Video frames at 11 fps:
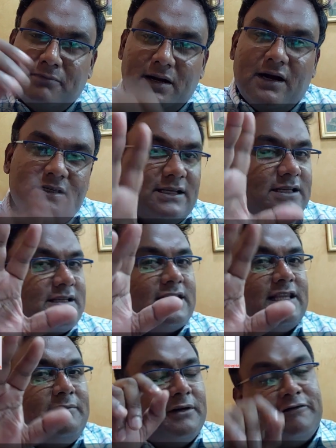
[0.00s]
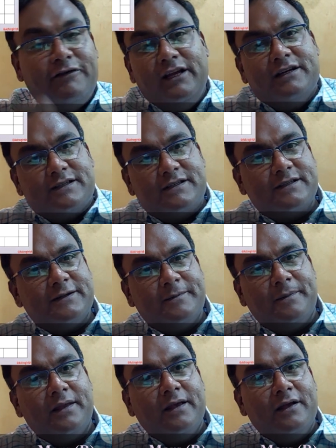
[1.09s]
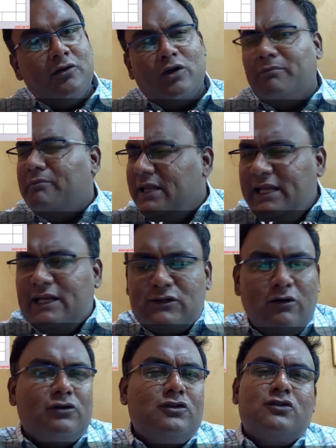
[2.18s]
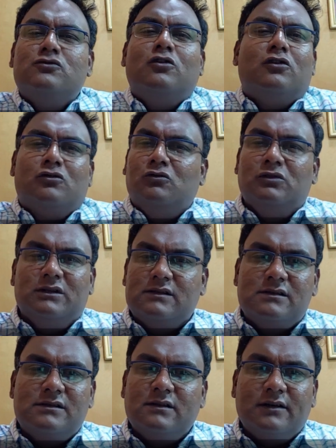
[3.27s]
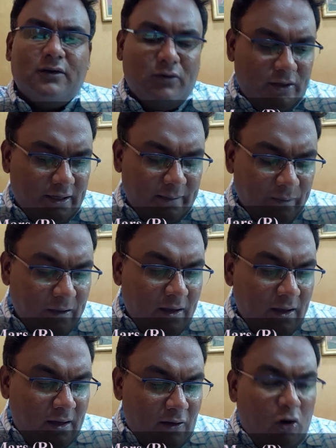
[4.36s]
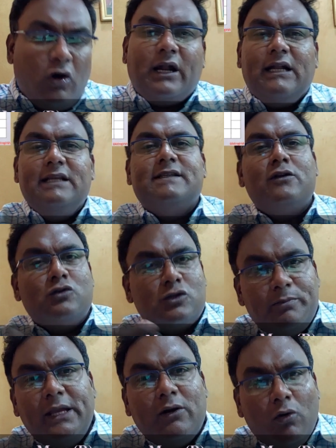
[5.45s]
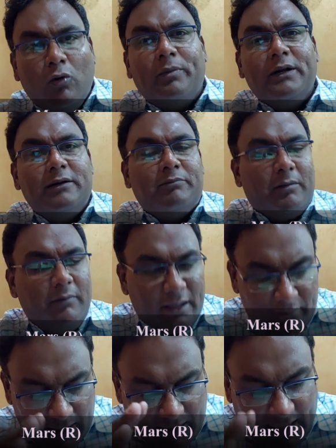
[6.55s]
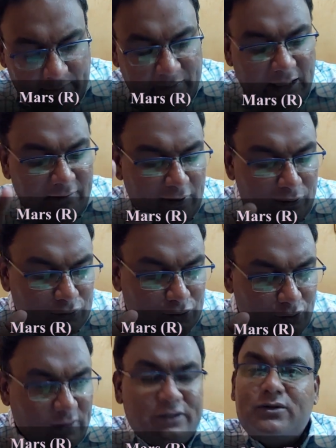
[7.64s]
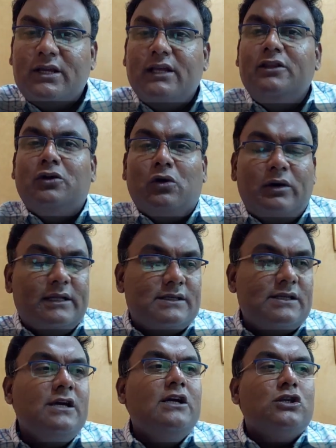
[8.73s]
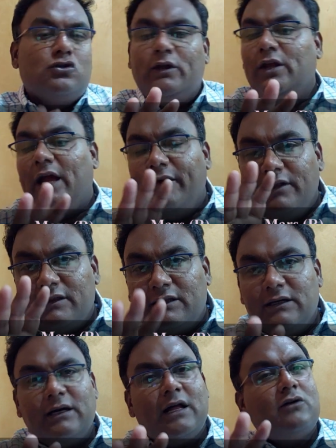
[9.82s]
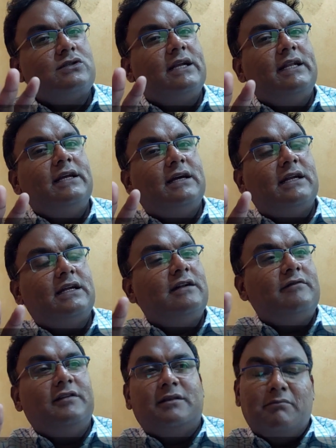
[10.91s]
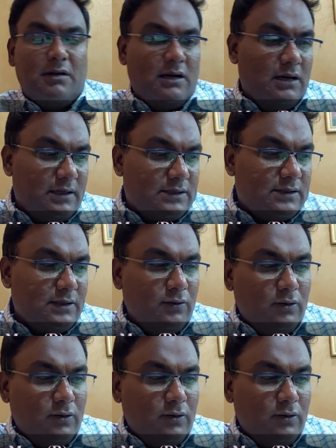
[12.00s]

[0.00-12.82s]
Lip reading: Mars is nothing but fingers. Okay, many astrologers do not know this. Okay, or at least they don't speak open in public. But I believe that you should educate the audience. So when you have the third house getting connected with Mars,